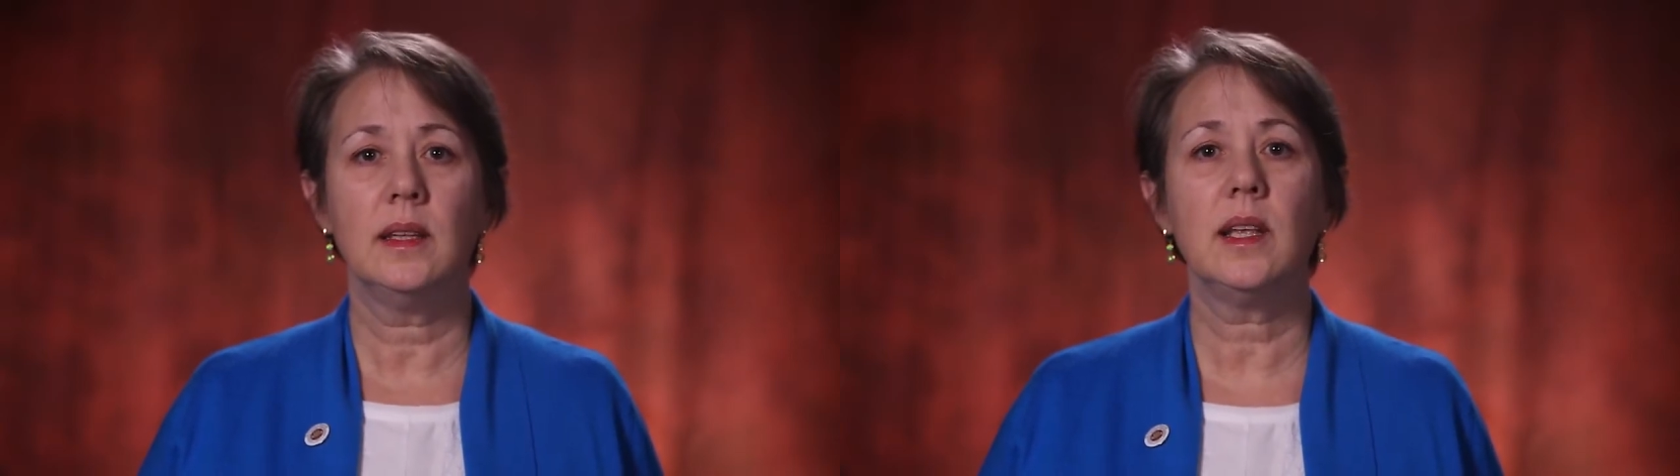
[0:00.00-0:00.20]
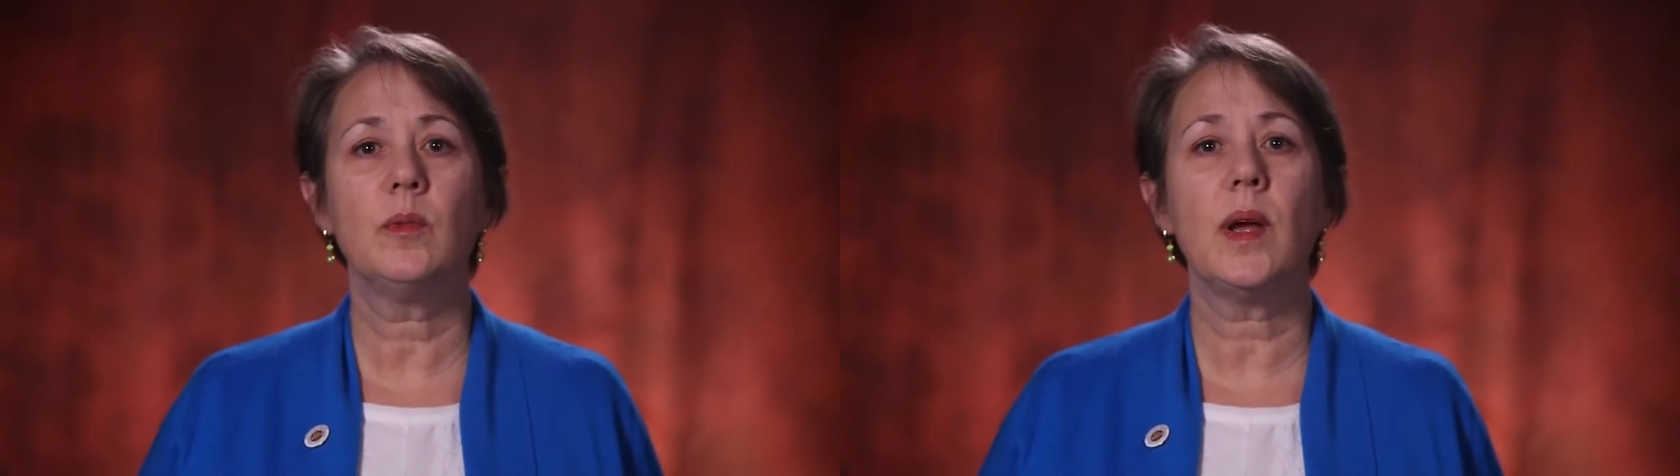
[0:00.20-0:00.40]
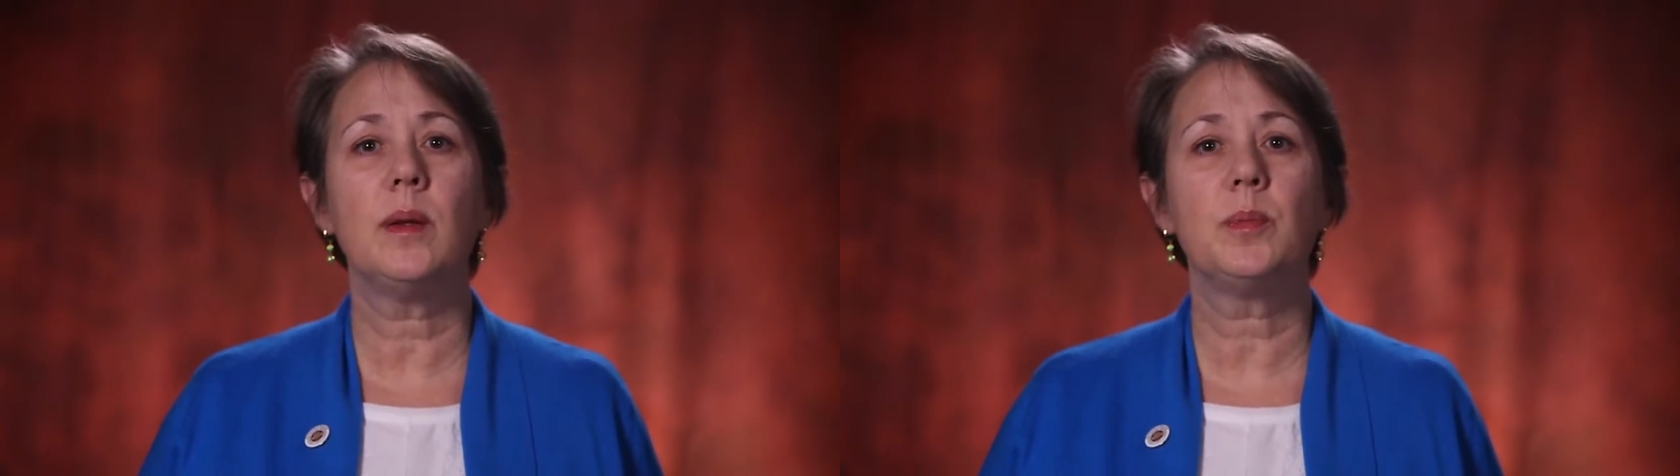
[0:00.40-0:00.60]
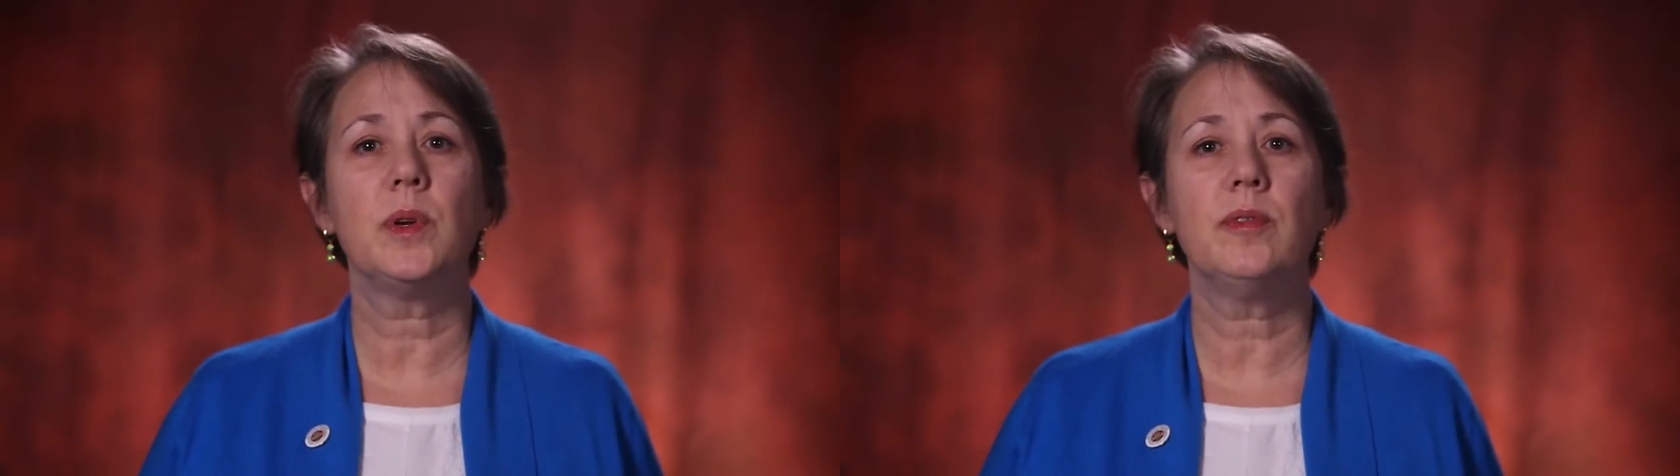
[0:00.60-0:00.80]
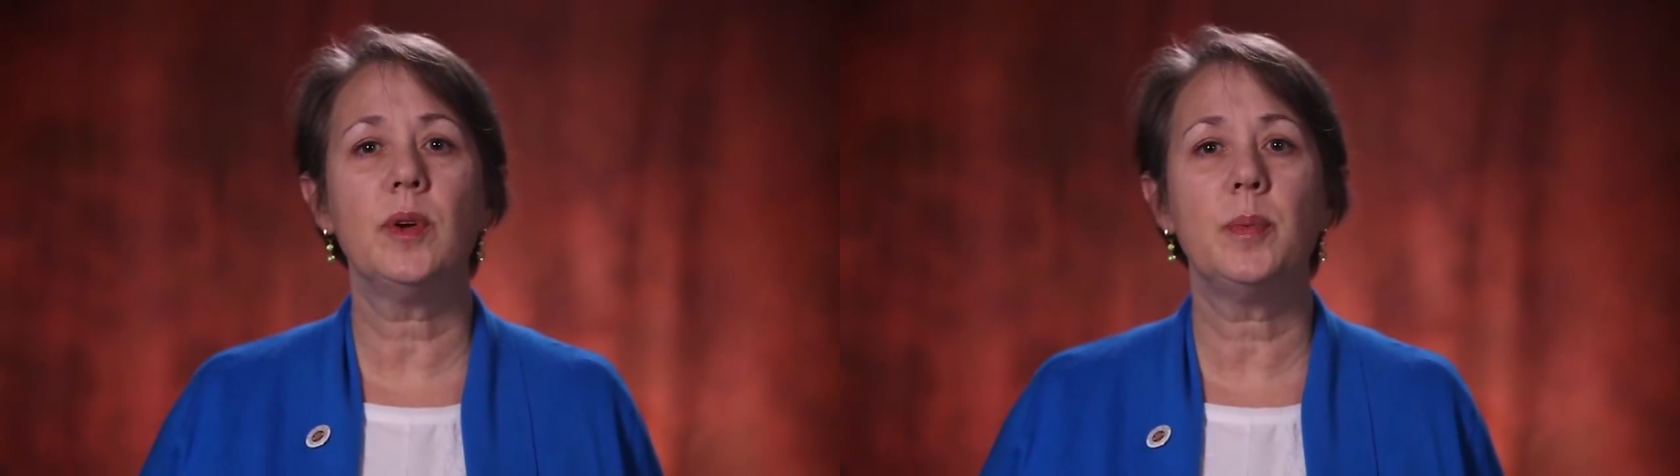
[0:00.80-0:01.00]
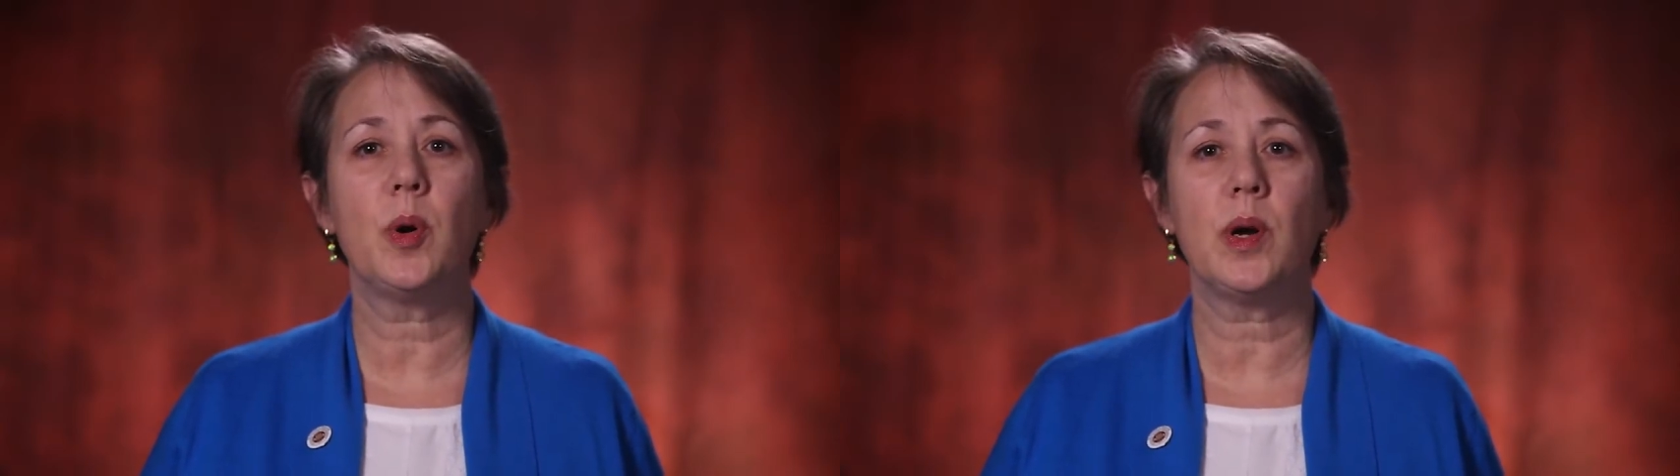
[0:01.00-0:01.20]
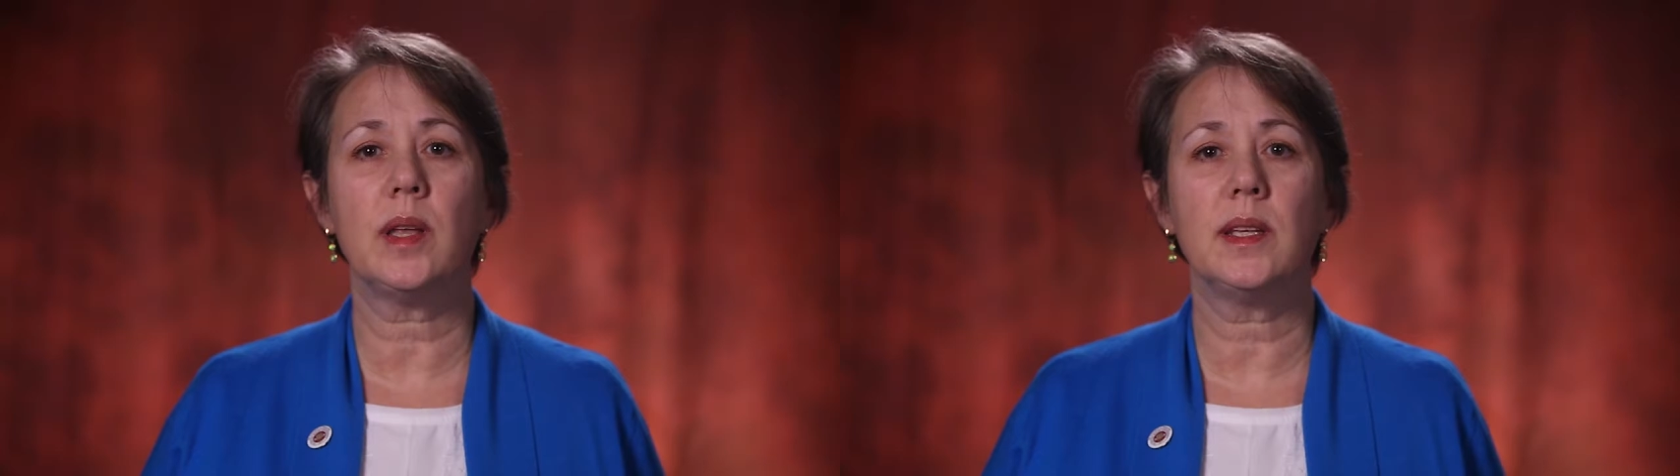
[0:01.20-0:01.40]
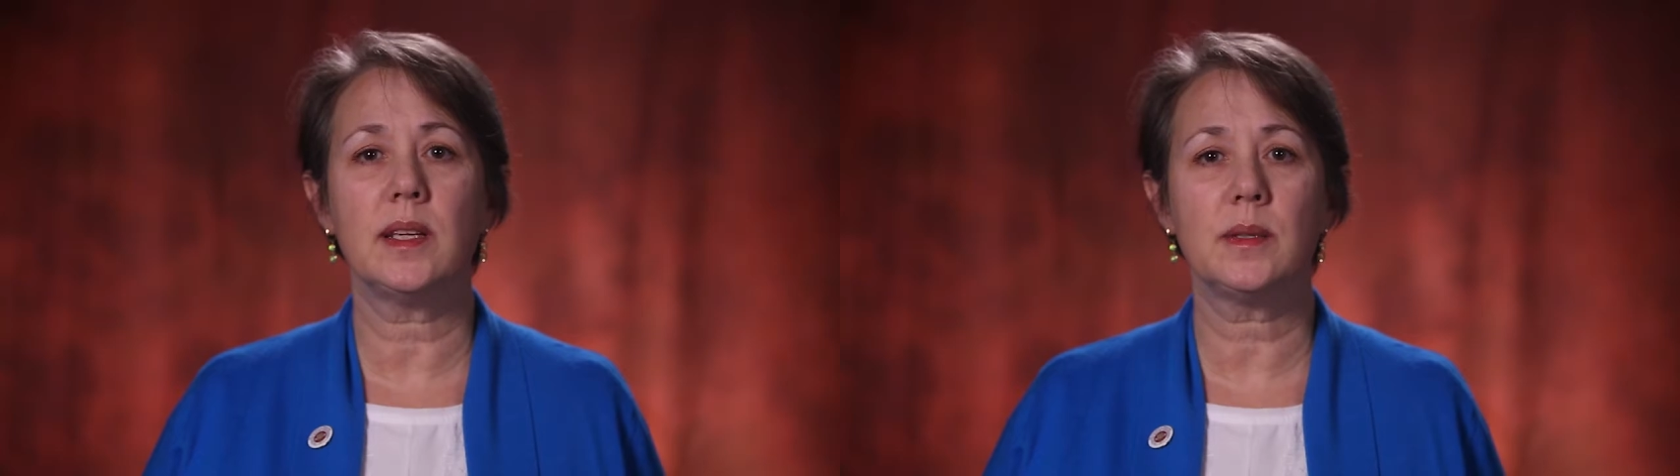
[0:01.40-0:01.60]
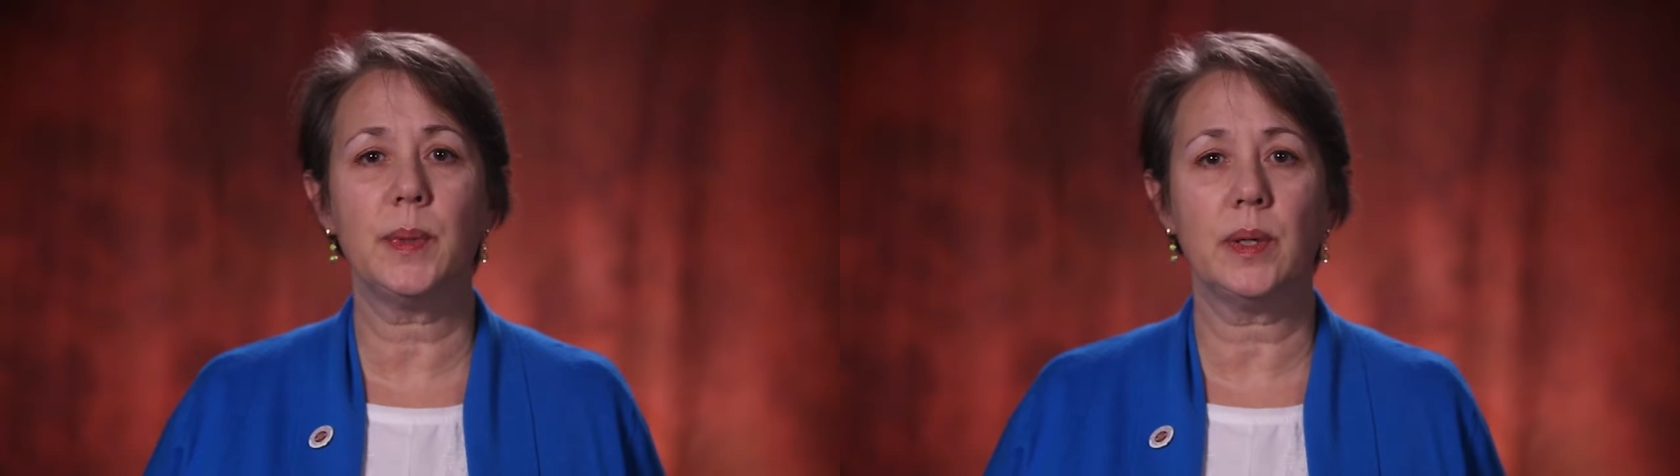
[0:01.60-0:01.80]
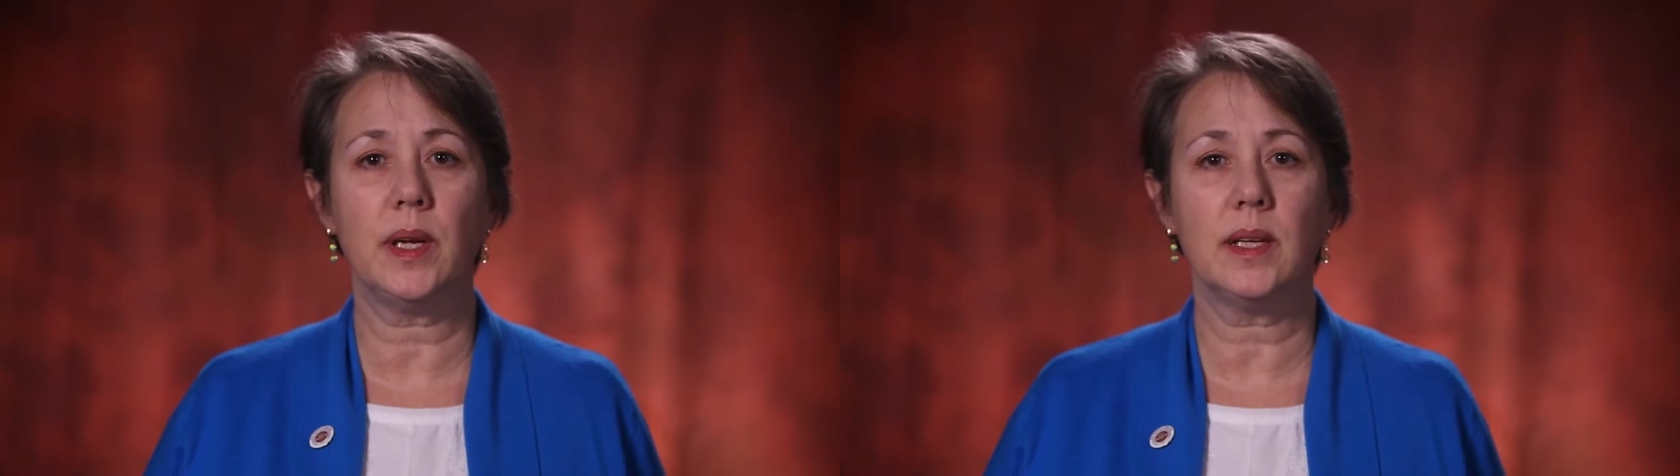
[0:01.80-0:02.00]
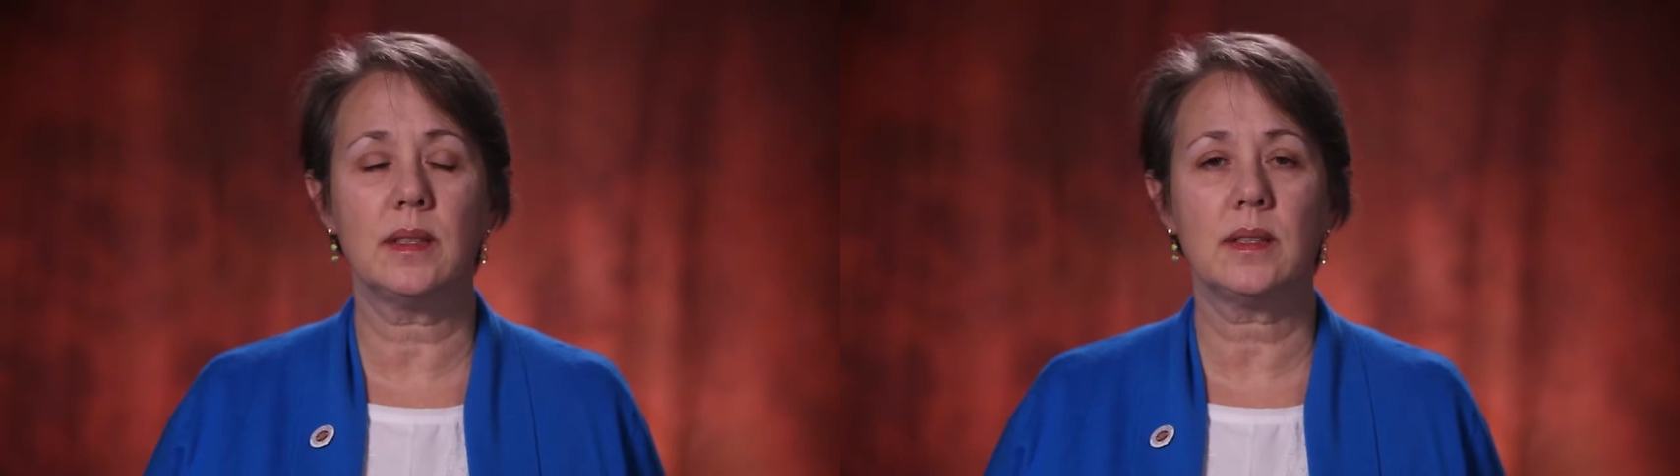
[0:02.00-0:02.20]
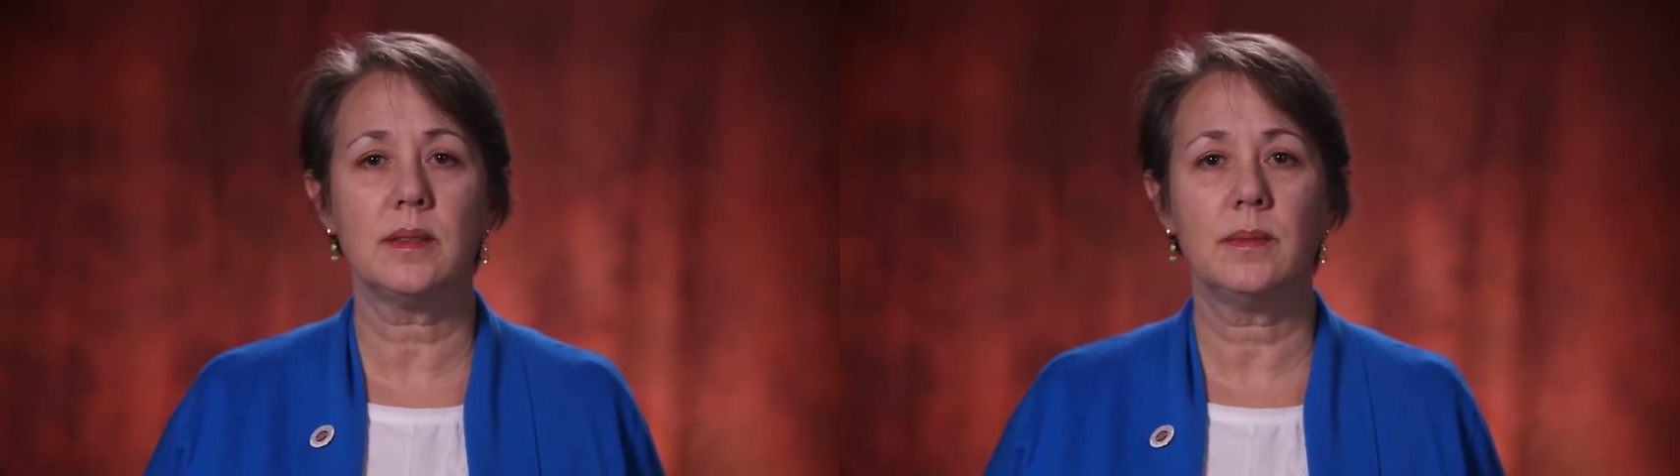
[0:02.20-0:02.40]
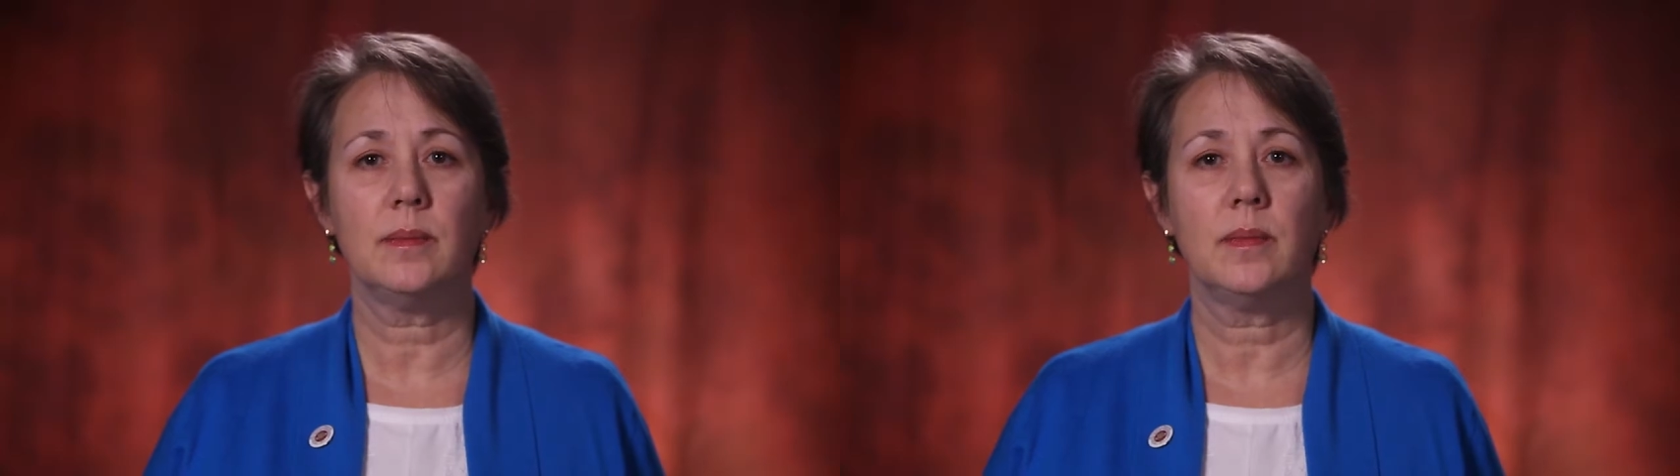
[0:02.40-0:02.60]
Then write a brief report on the experience.